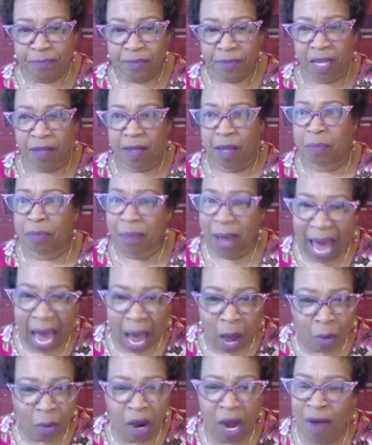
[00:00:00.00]
The
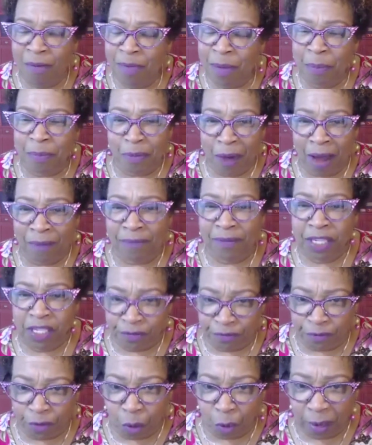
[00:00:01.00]
power of the prophet's
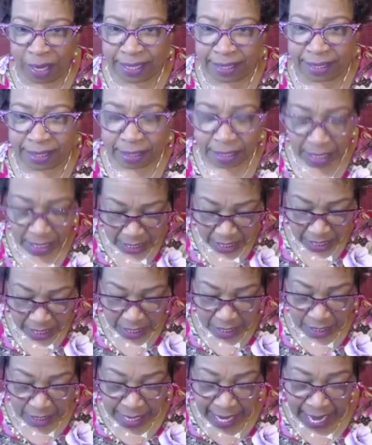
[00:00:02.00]
voice.
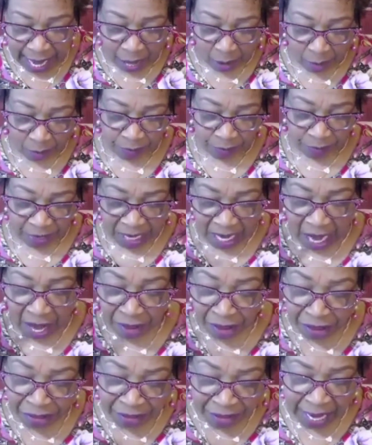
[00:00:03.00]
Now, the other
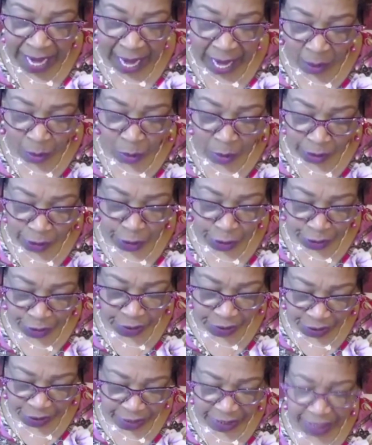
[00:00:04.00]
thing I want you to
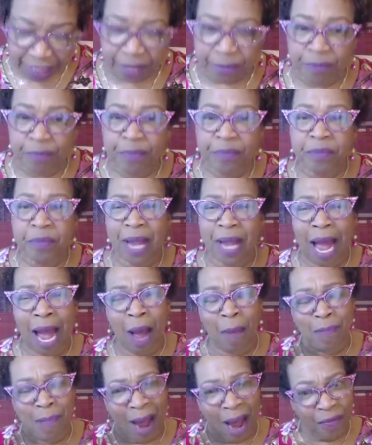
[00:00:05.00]
see
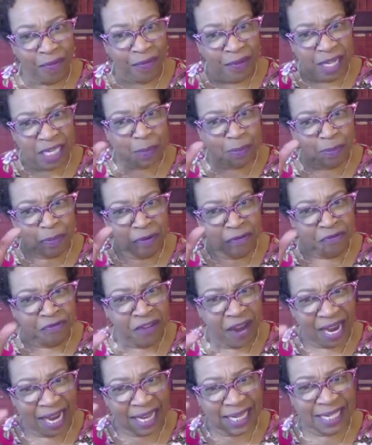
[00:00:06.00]
about this
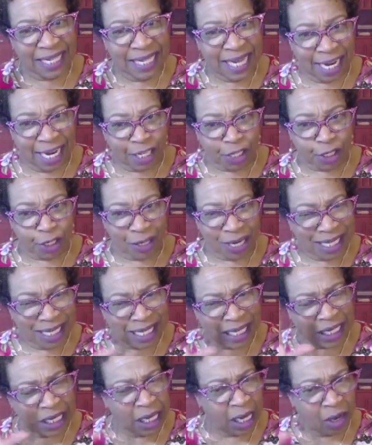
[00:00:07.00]
prophetic nature, it's a
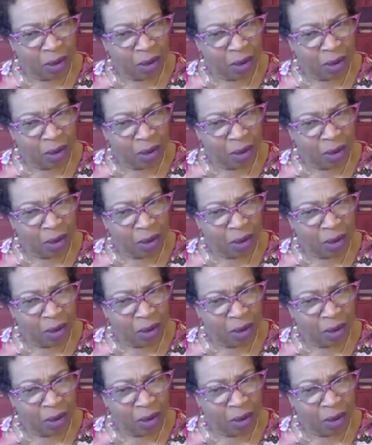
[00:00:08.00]
little